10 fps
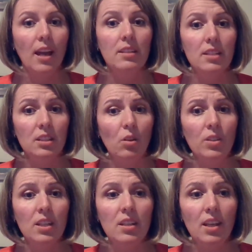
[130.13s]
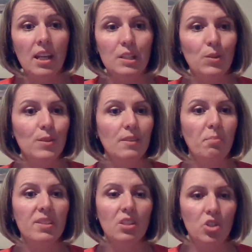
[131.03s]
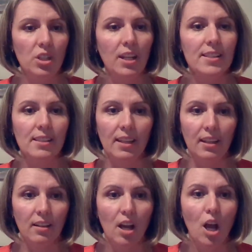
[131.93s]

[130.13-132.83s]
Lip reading: and did not indicate to use the positioning sling